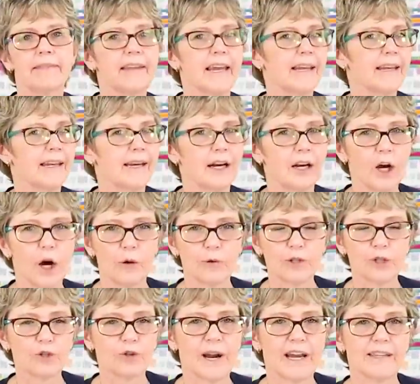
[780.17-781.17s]
they can go
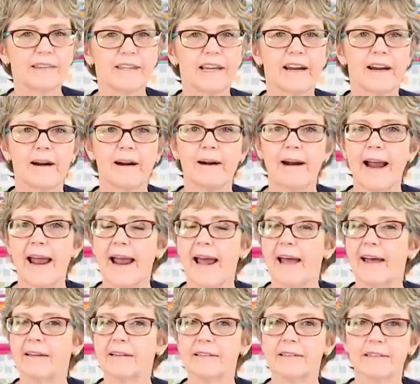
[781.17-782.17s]
straight there,
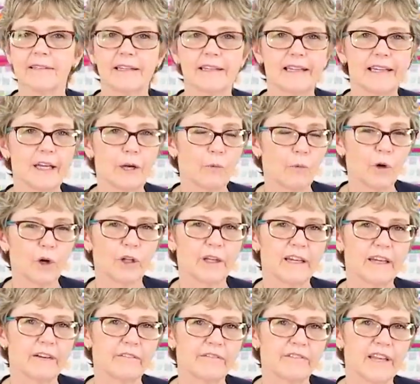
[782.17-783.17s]
and it will
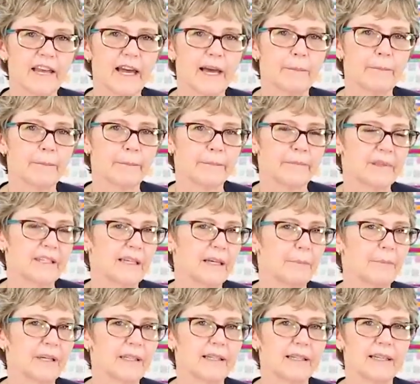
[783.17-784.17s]
give them the
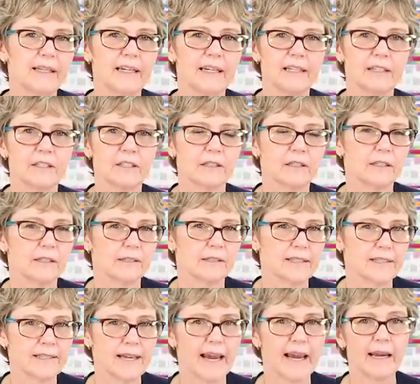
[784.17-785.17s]
ability to
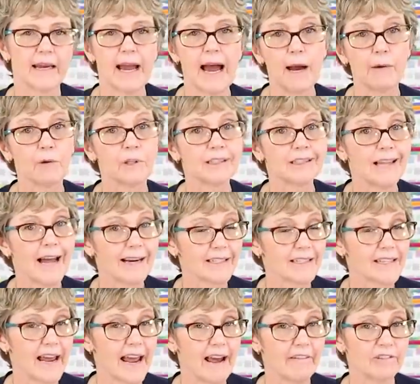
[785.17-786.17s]
say, I would like
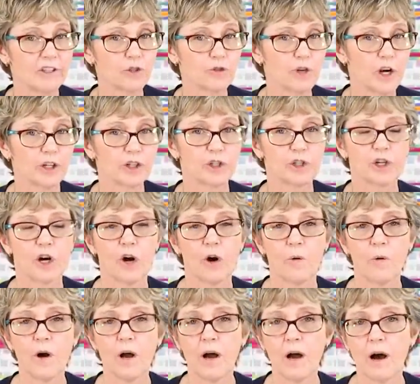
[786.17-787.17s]
to have a trunk
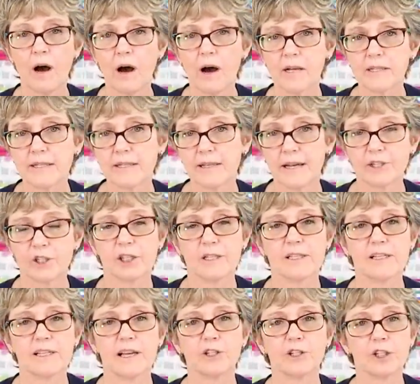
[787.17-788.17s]
show on such
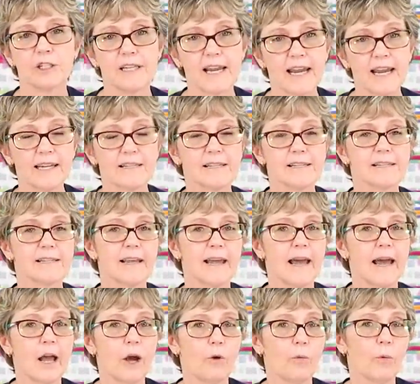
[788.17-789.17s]
and such dates.
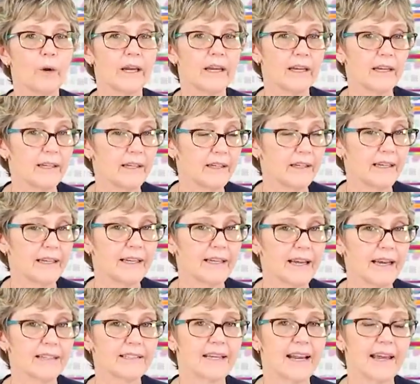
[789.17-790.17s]
We get
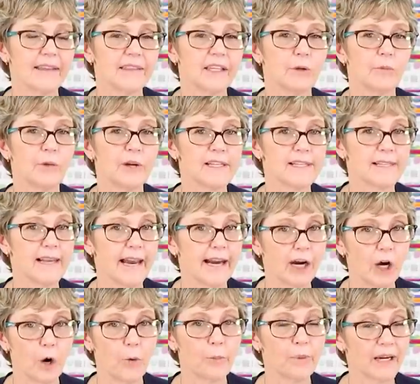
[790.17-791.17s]
it, and then we say,
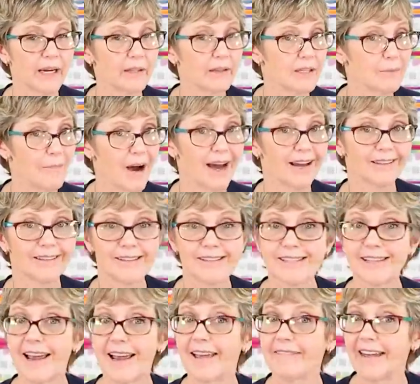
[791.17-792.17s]
go pick the
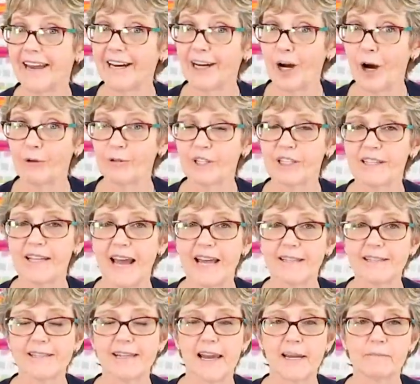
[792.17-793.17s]
models, and they go to
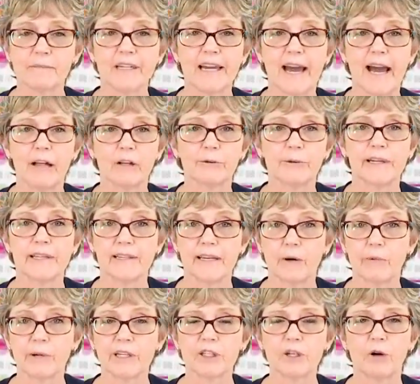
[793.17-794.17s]
that same gallery
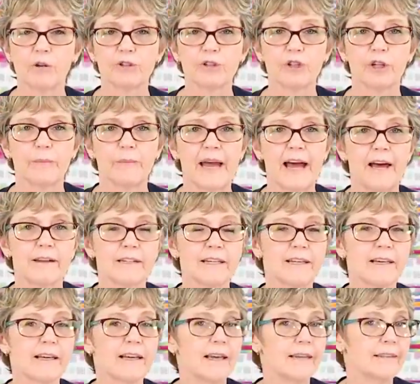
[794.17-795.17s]
that we told you about.
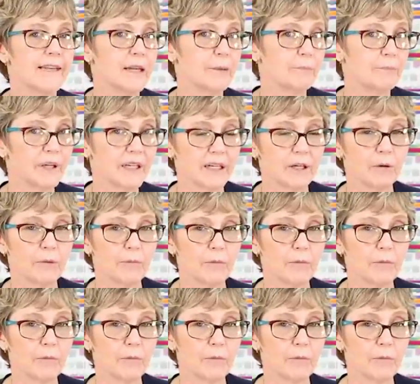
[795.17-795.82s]
They pick